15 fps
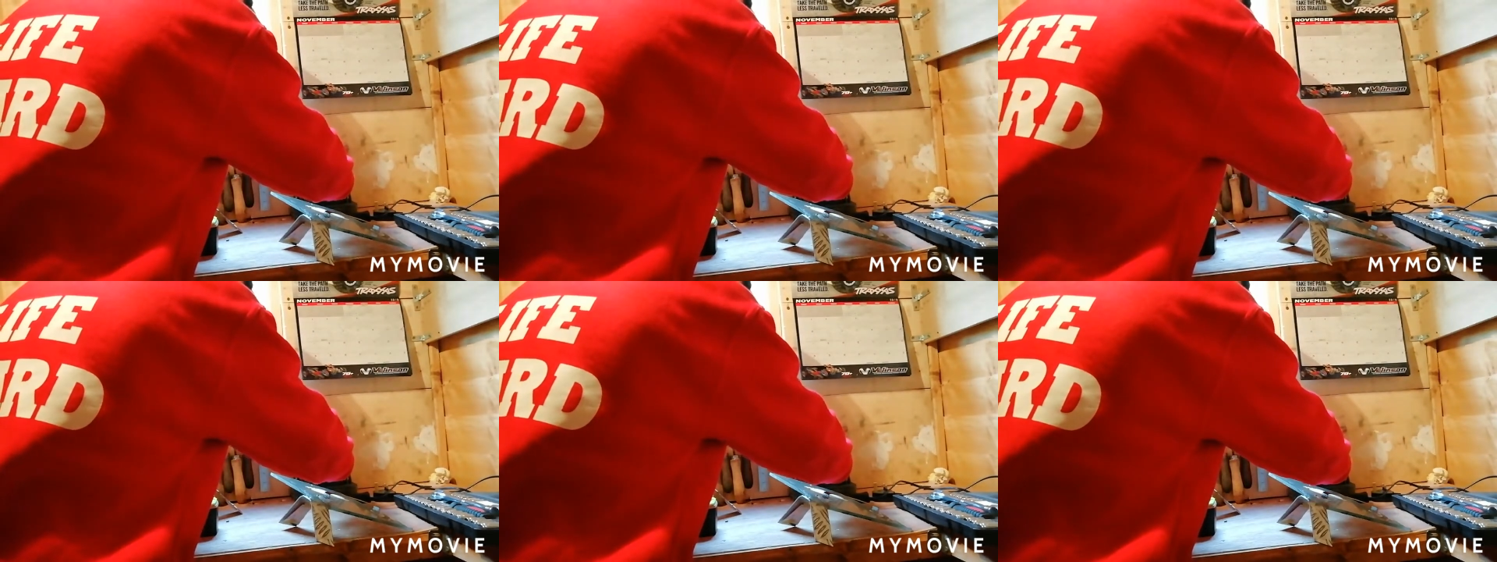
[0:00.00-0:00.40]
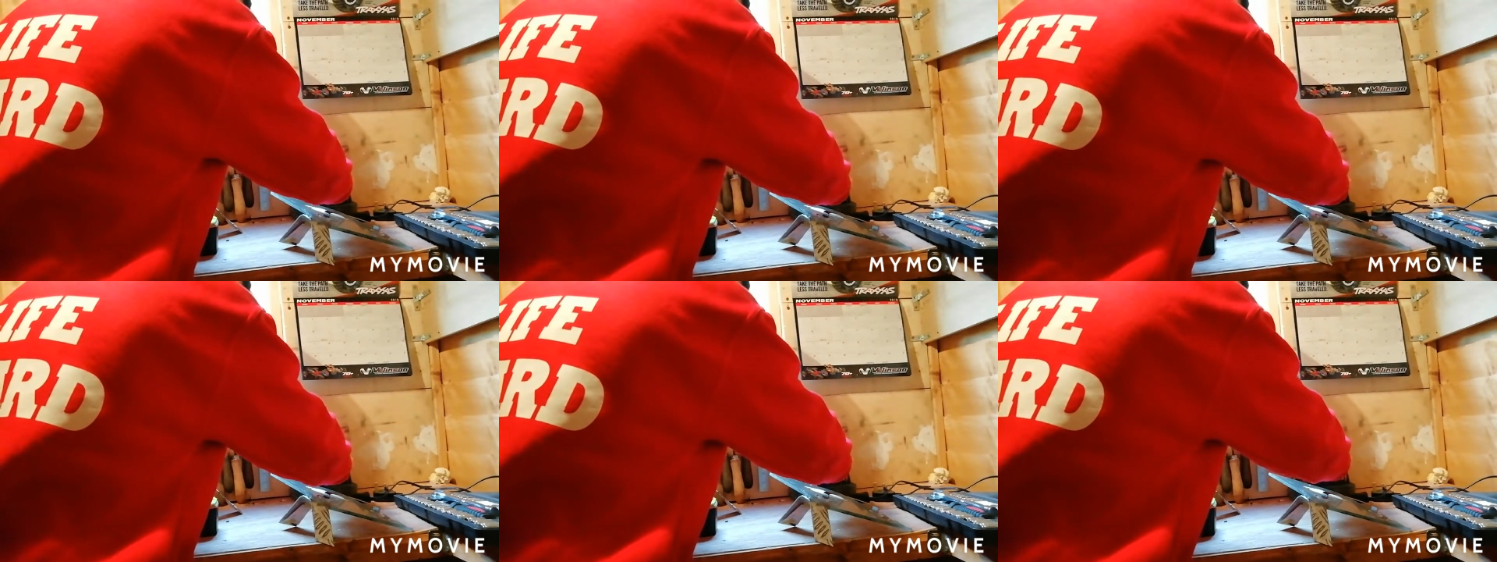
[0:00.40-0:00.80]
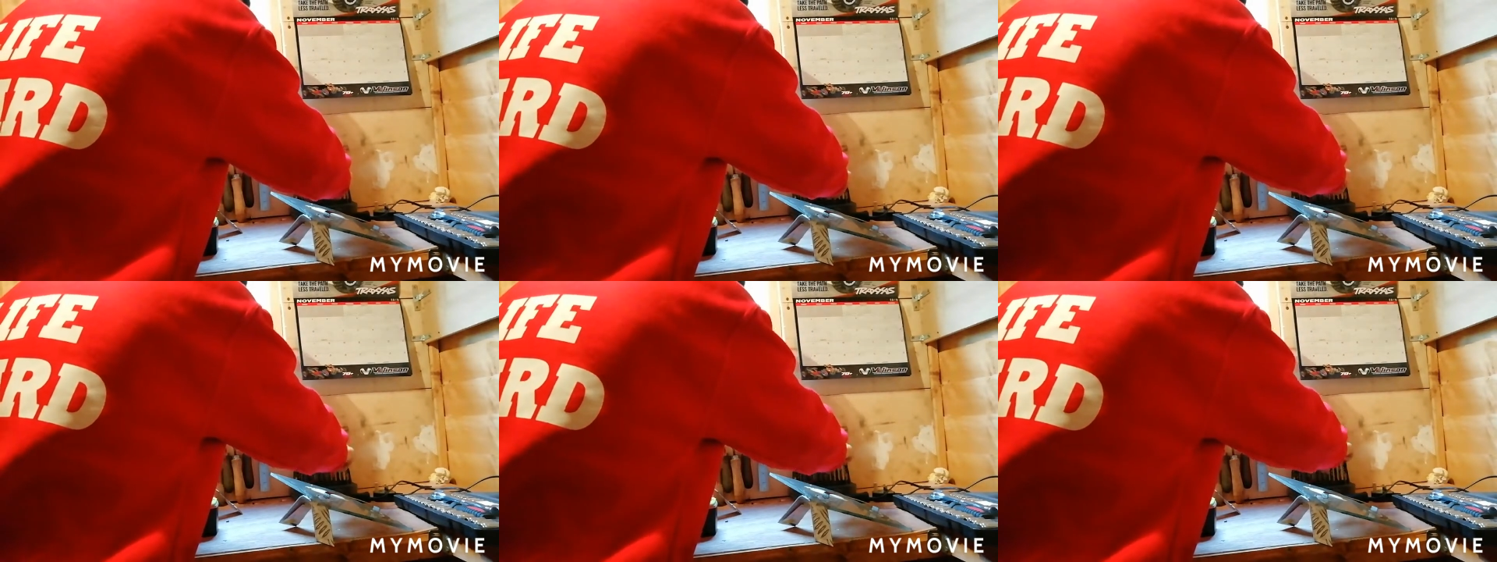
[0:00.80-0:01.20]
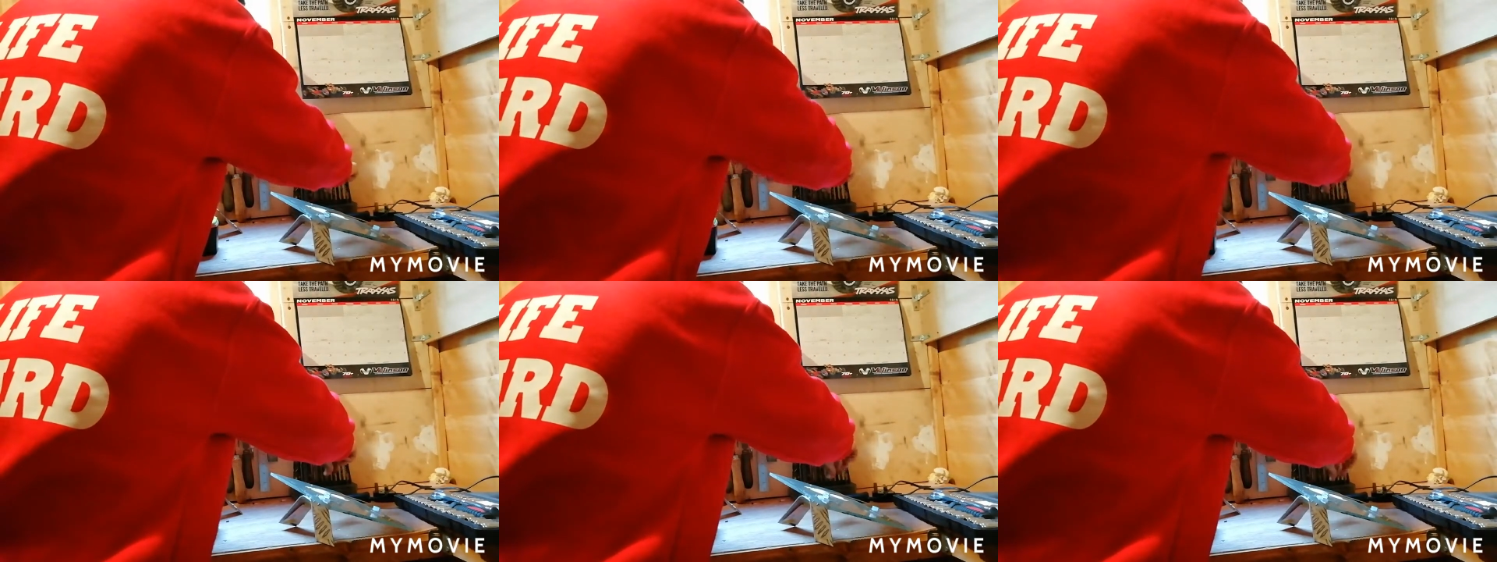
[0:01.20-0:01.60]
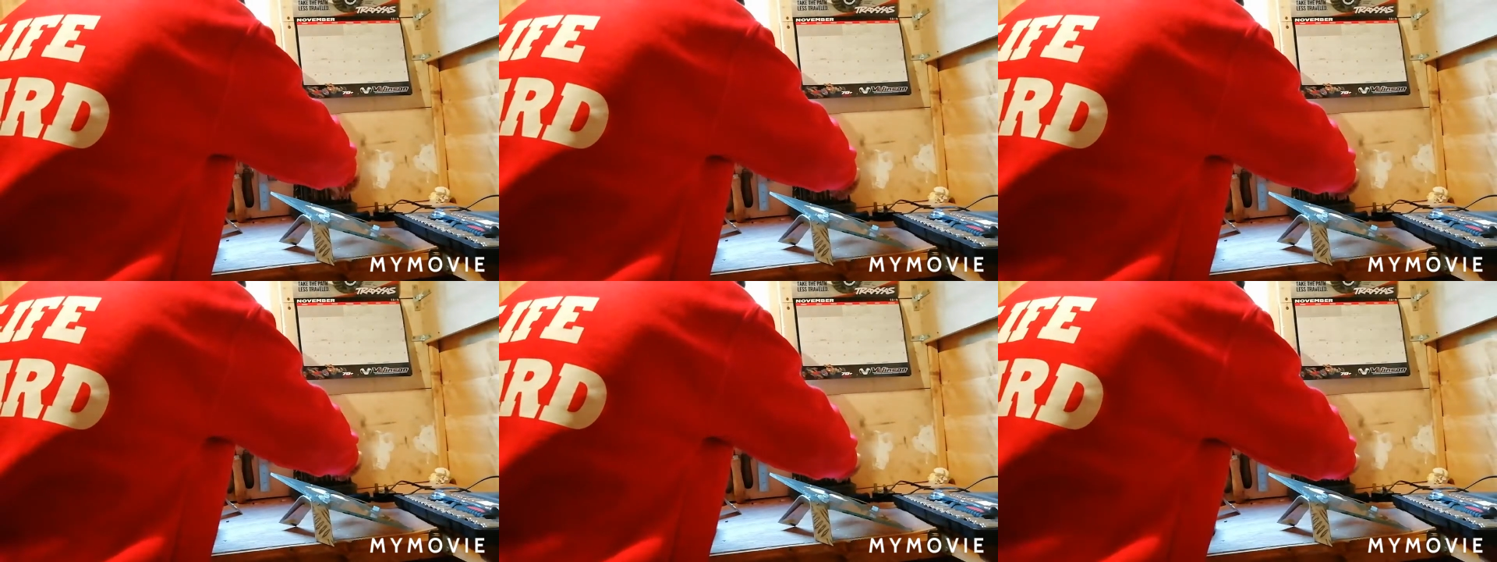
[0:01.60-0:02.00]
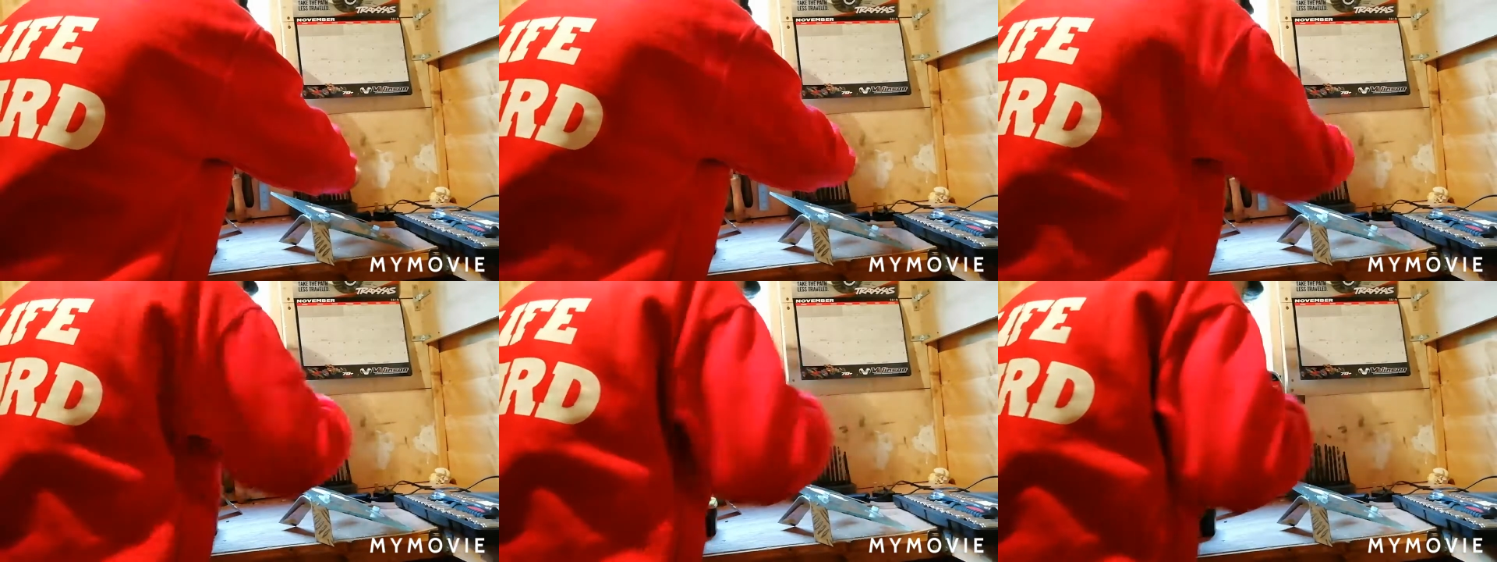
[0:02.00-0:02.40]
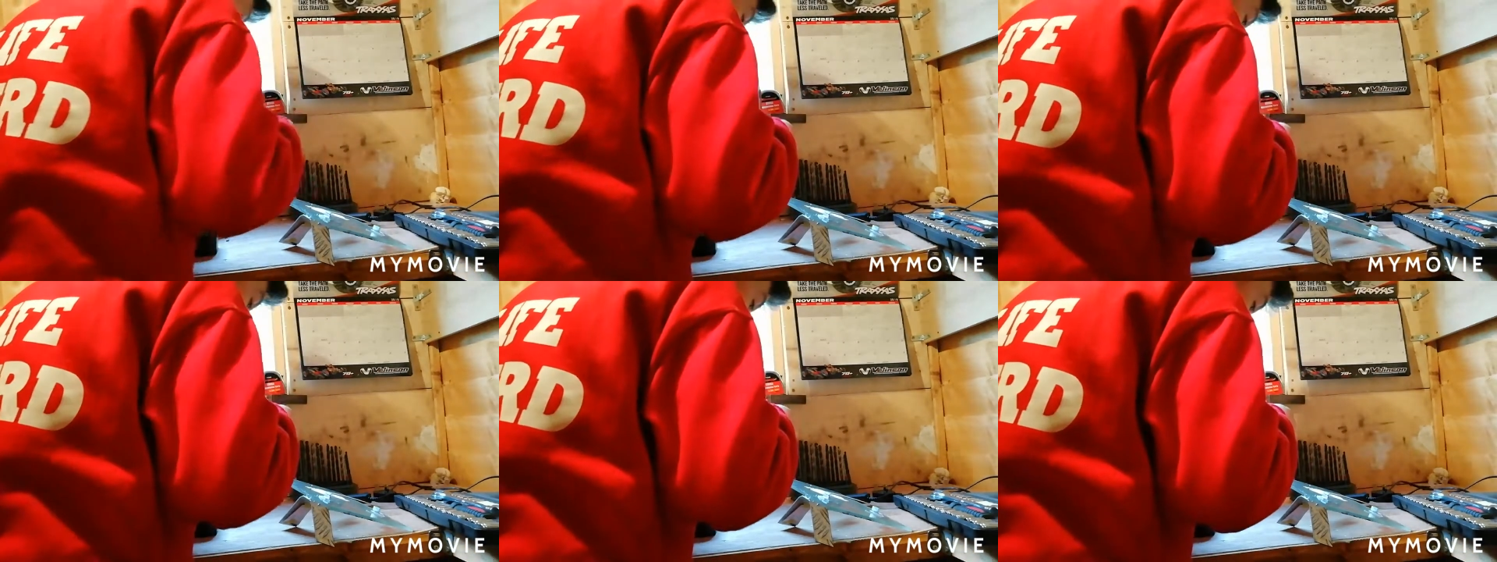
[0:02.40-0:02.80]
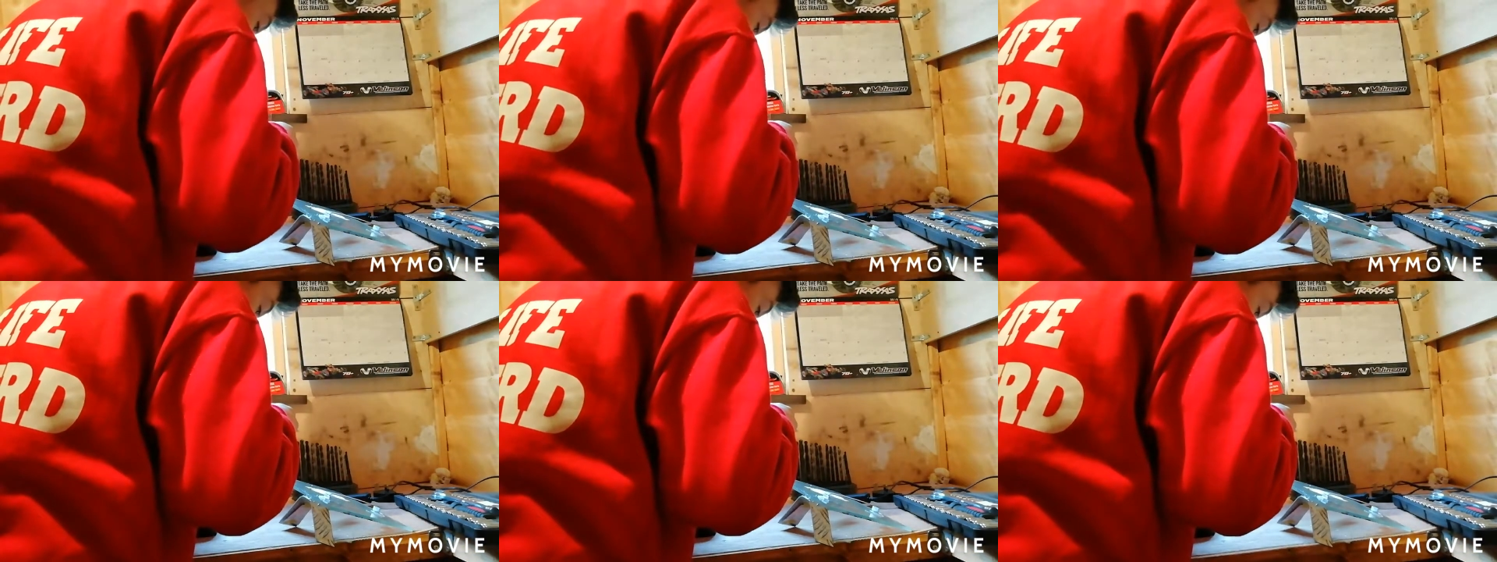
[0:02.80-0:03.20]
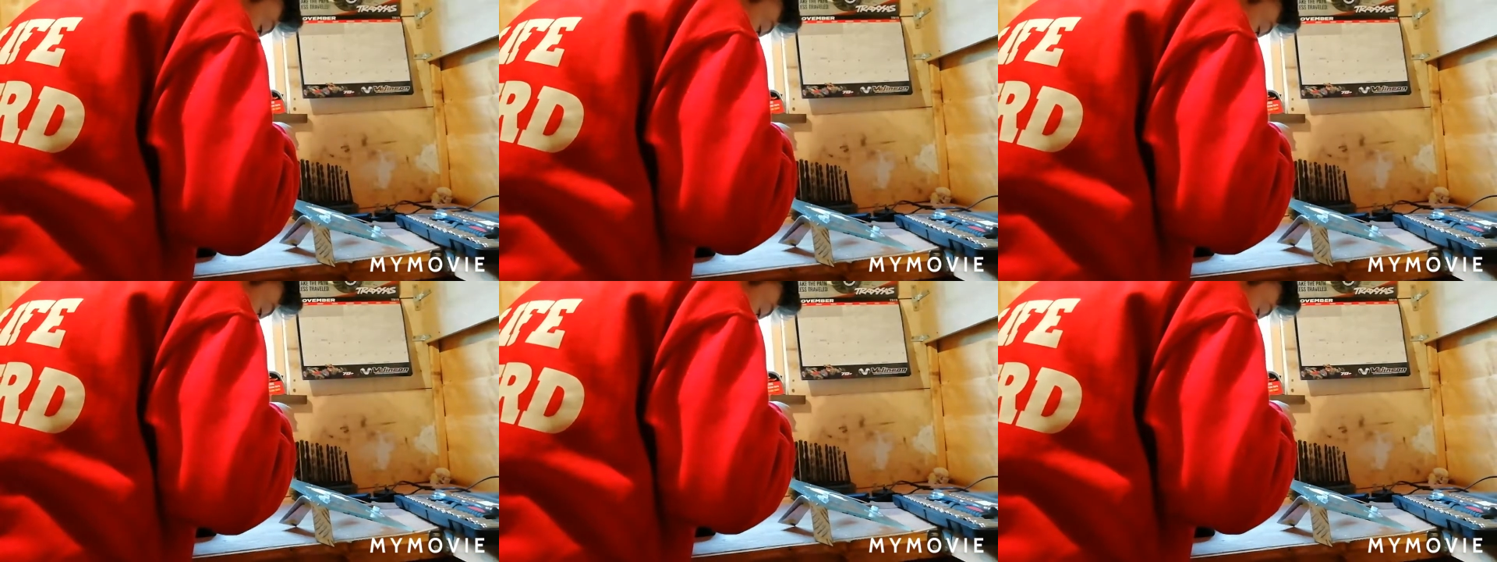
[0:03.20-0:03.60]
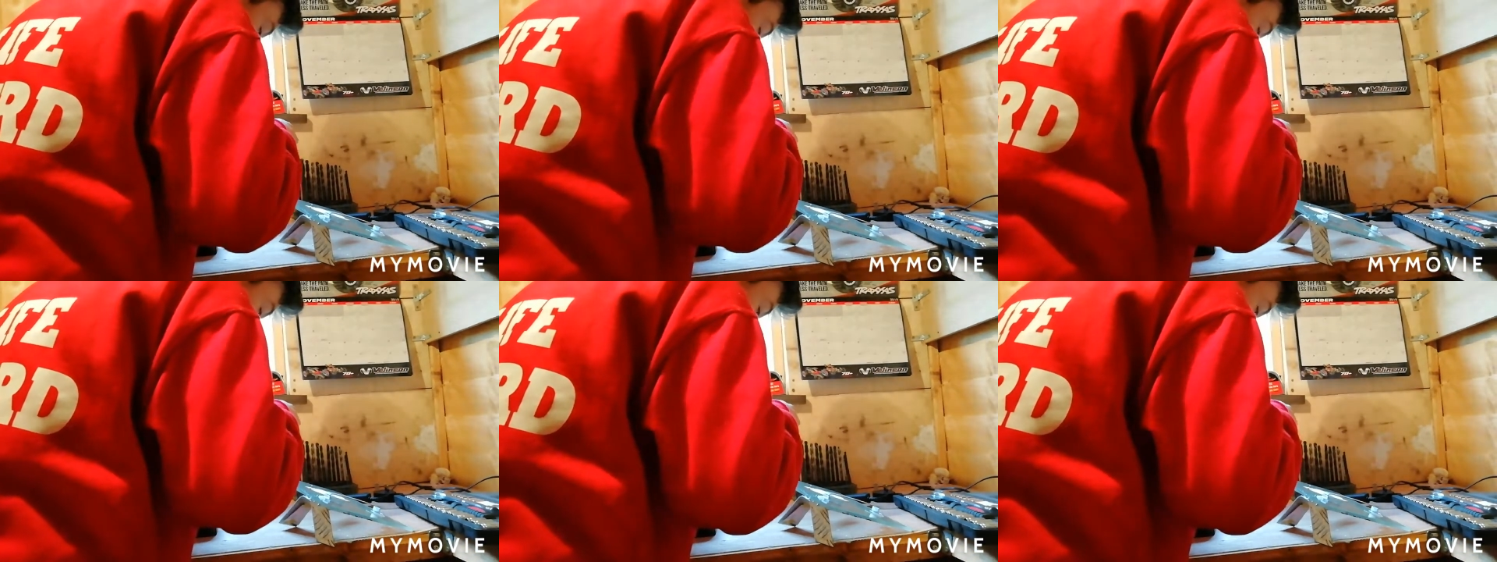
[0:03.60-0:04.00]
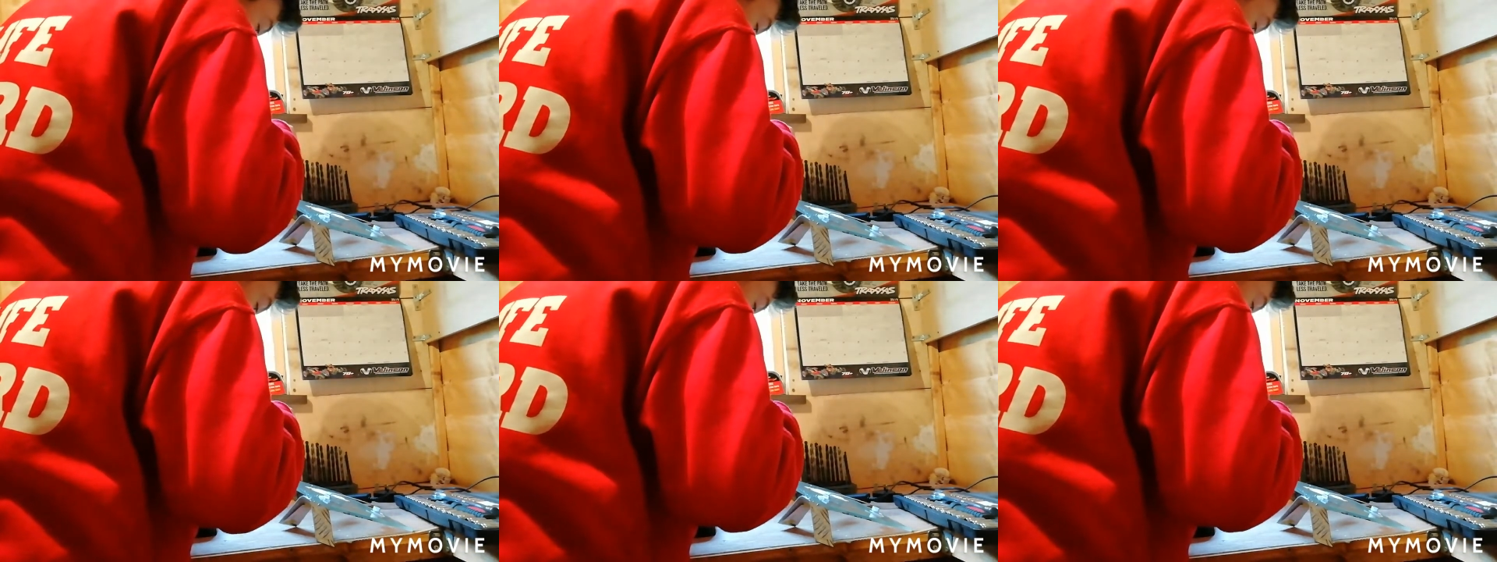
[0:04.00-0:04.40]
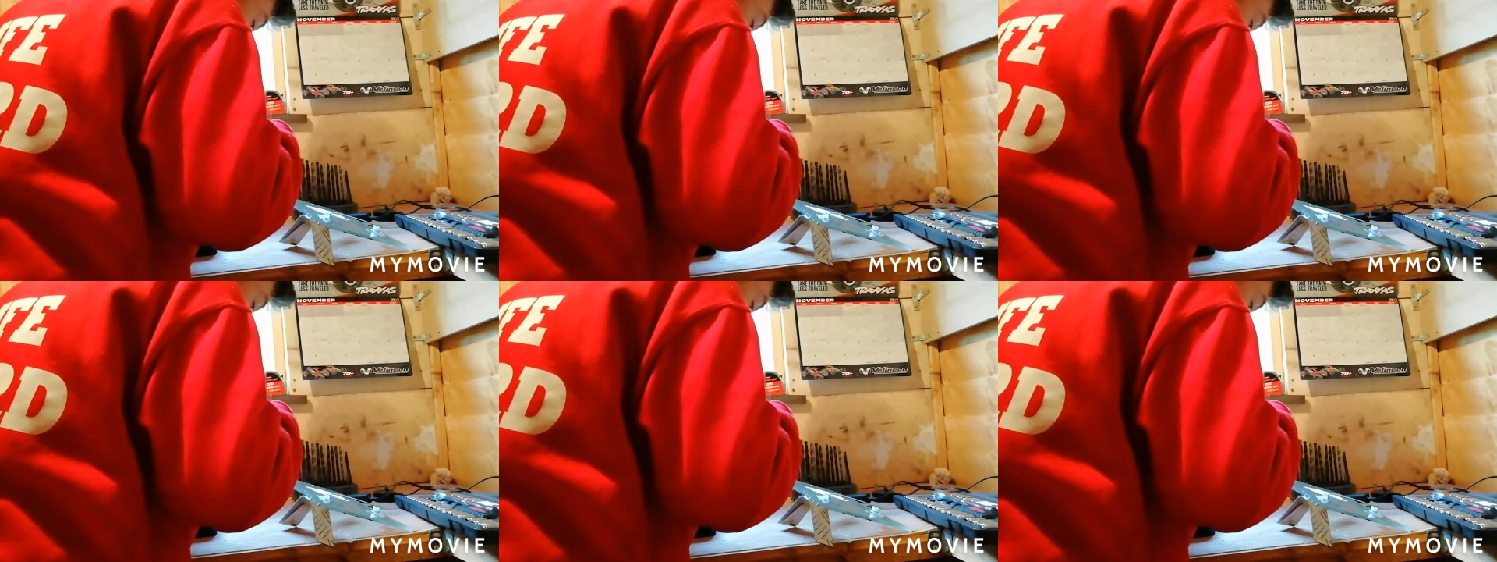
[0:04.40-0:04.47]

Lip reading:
[unreadable: no face in view]